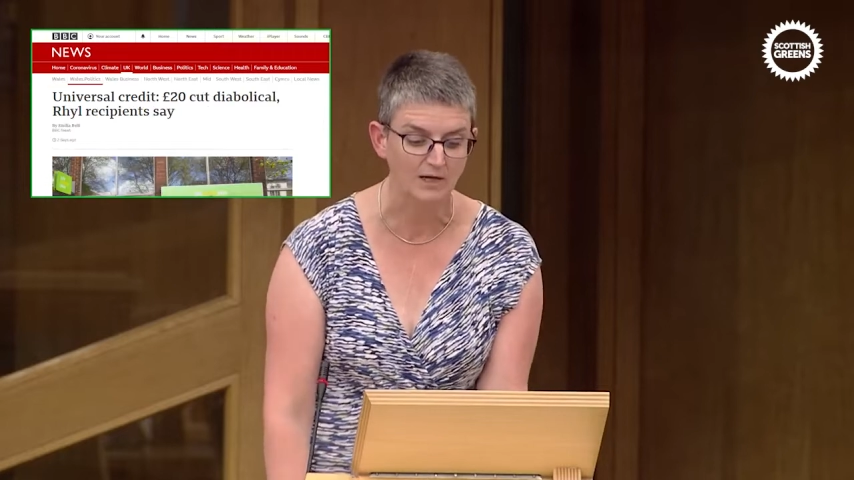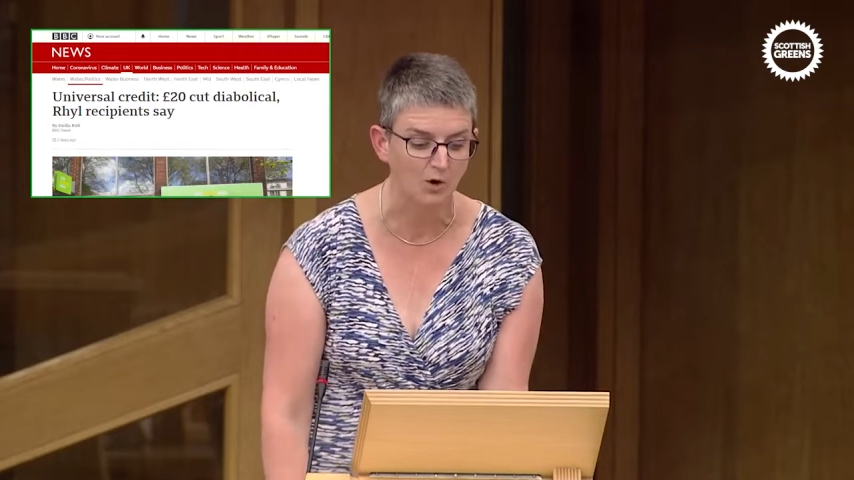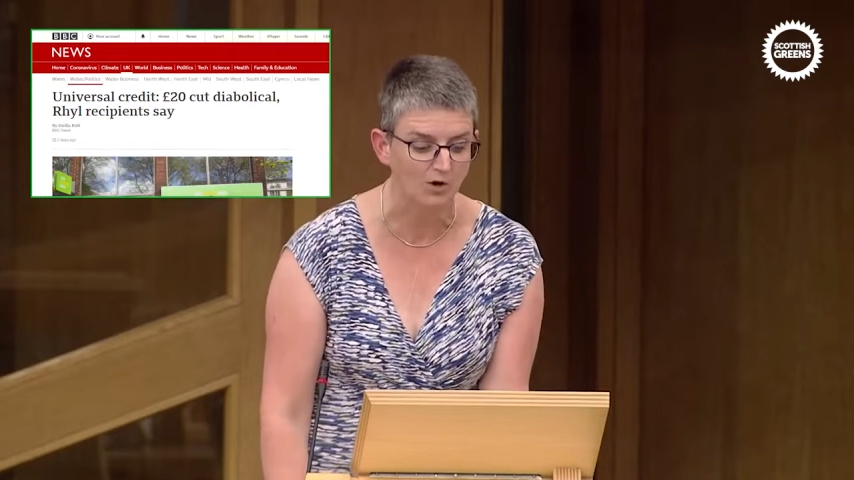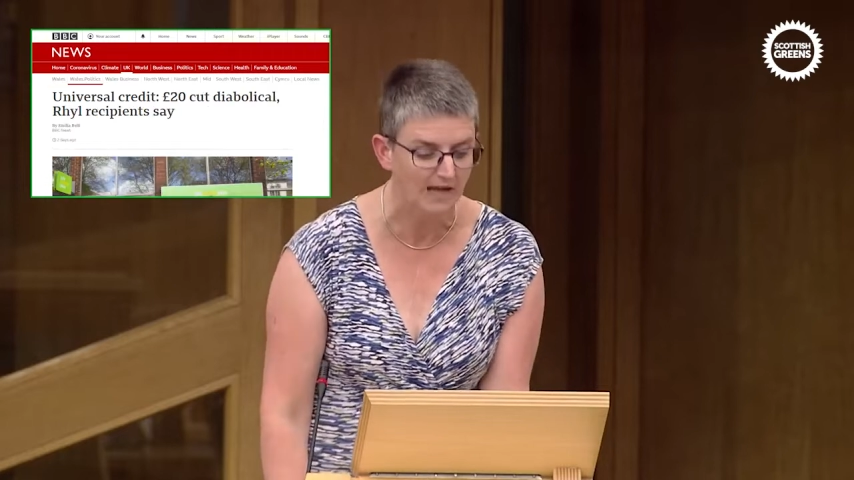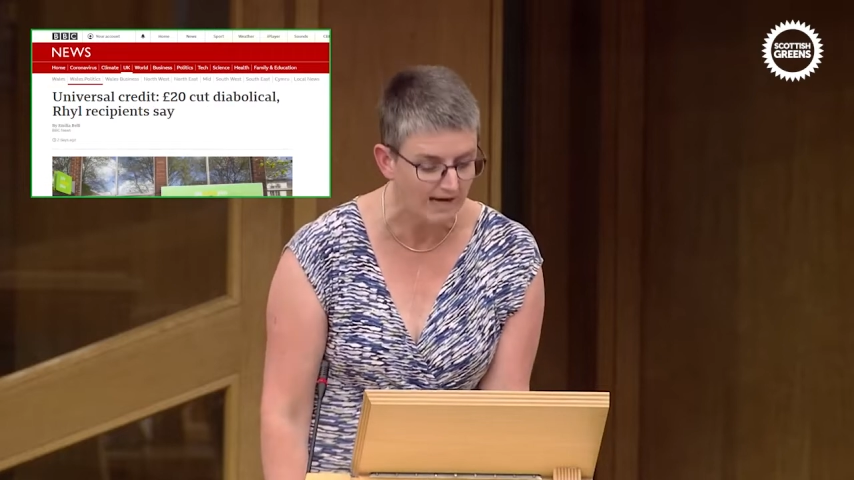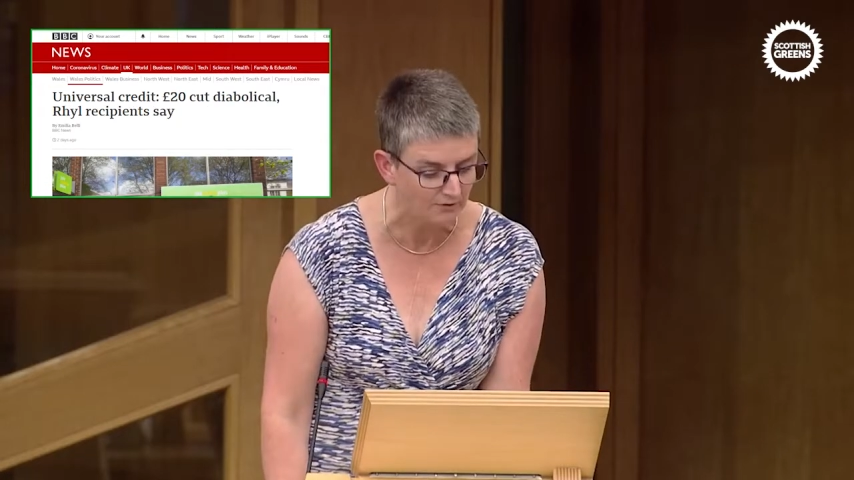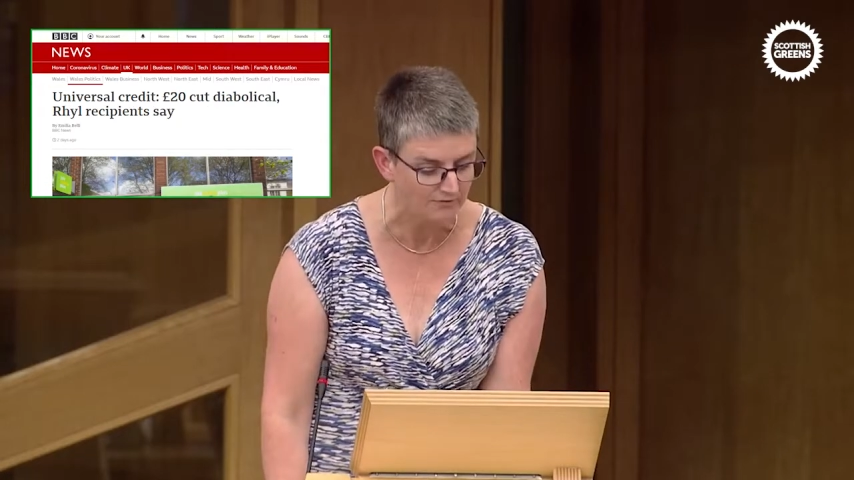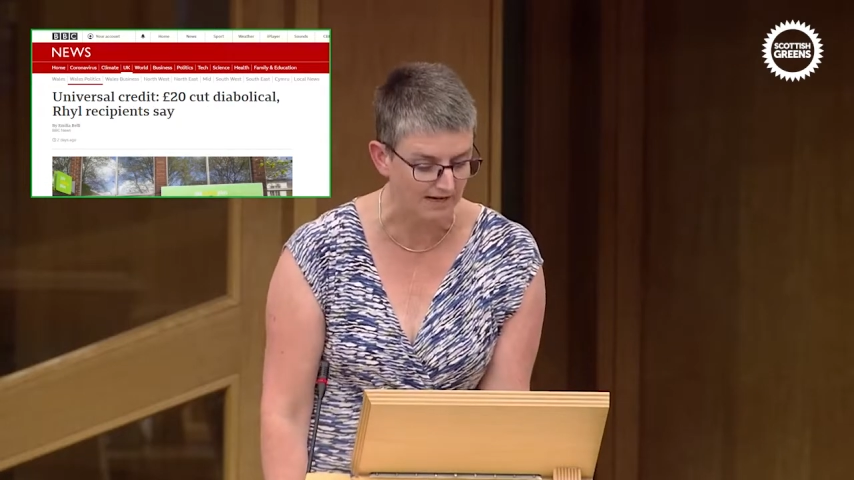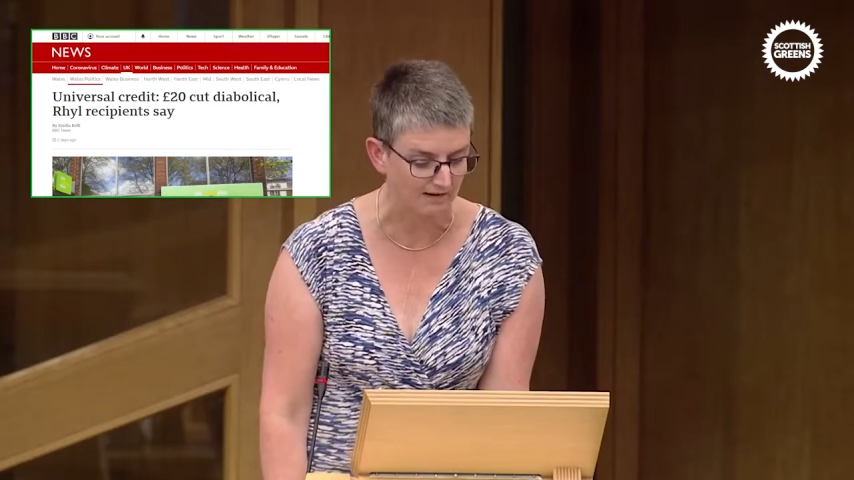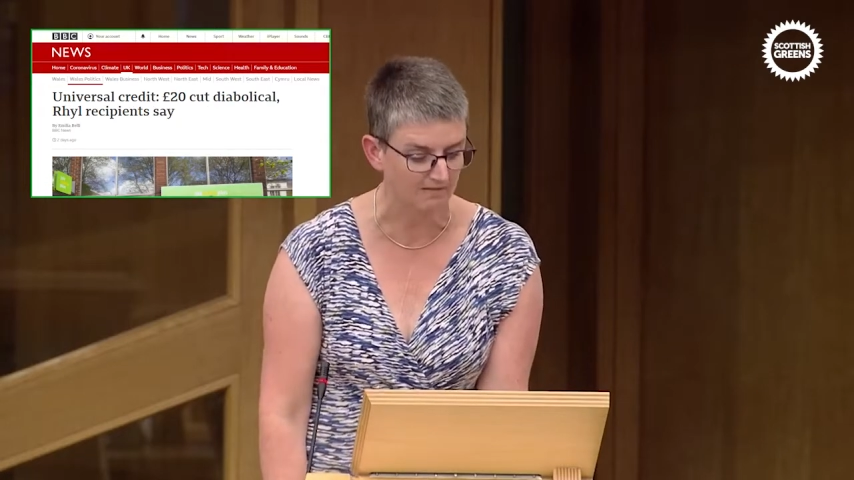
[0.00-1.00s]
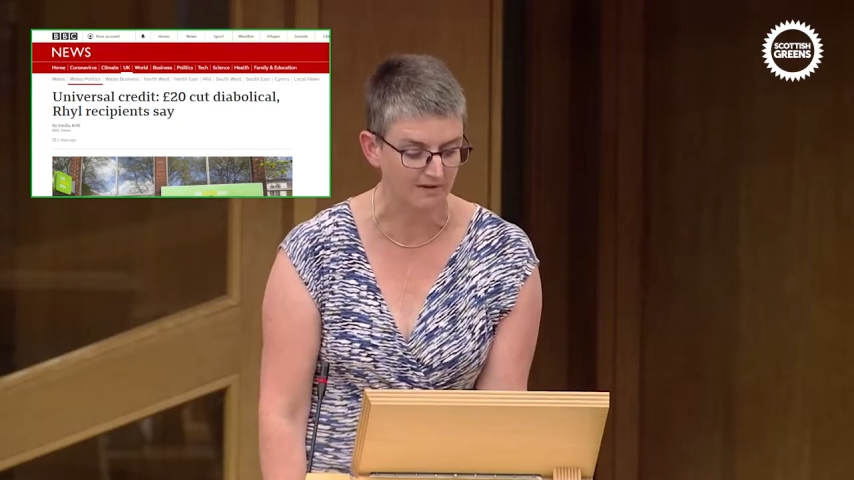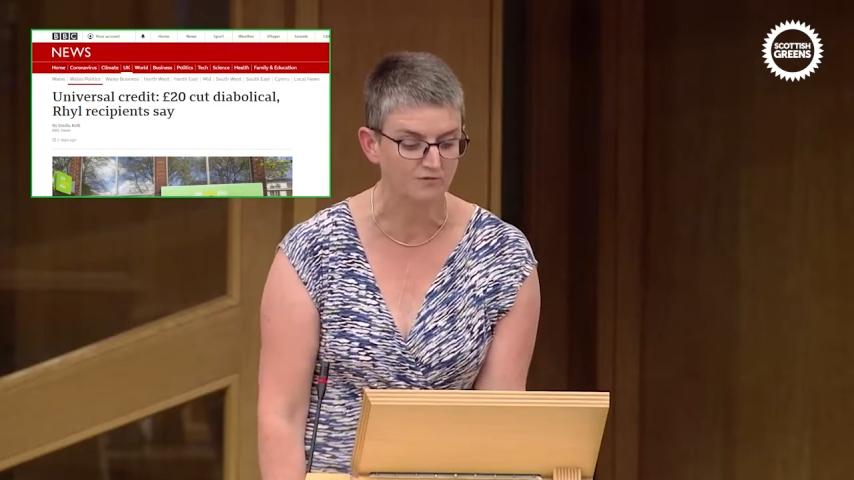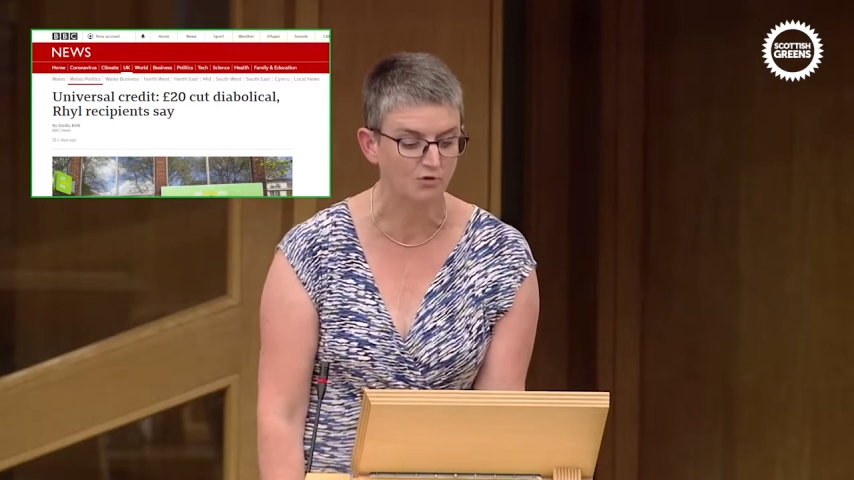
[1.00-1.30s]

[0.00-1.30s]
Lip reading: long line of cuts that have